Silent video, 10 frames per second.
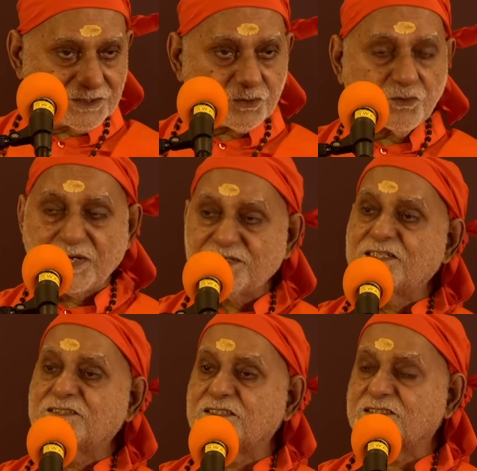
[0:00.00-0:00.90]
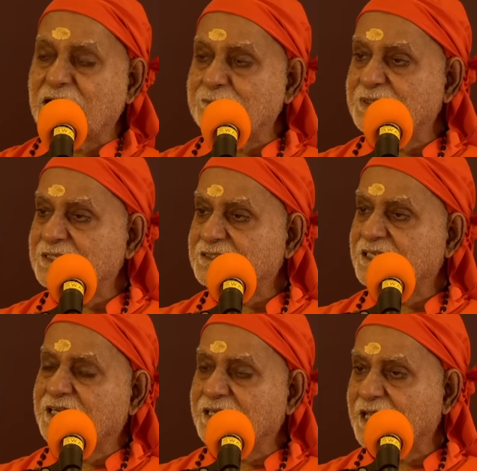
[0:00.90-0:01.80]
So what is this happiness
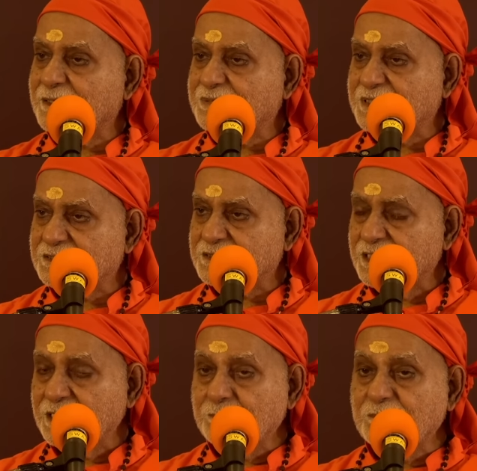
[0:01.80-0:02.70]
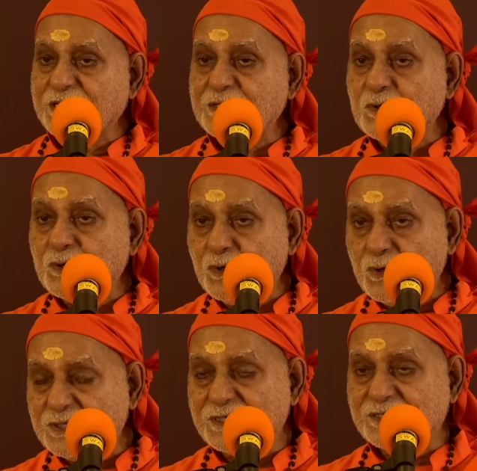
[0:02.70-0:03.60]
and unhappiness? My
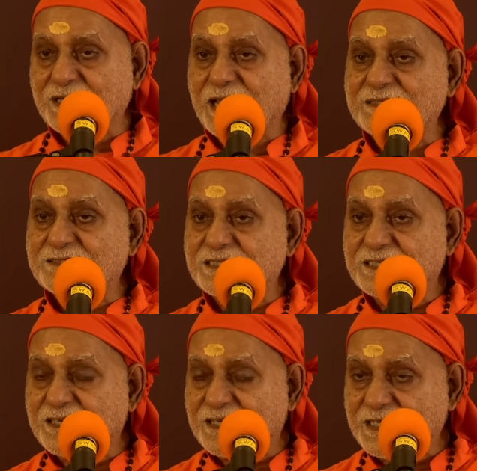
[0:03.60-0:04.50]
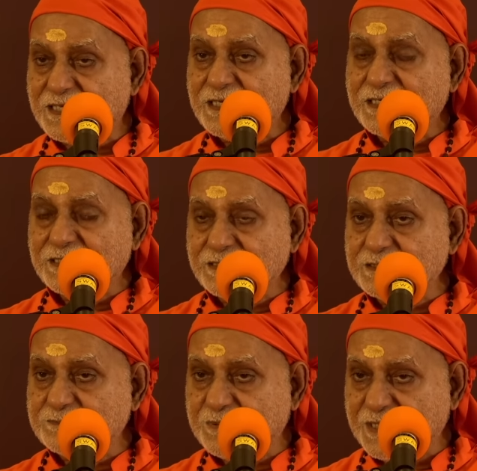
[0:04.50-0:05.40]
own transitory
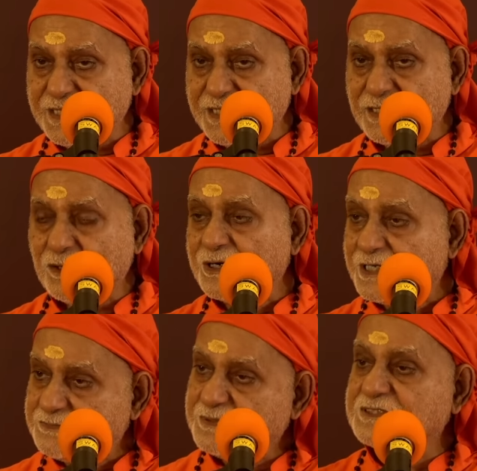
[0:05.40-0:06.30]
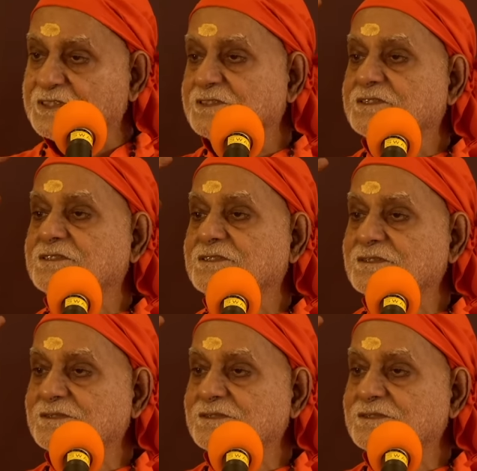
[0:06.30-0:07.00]
display or expressions.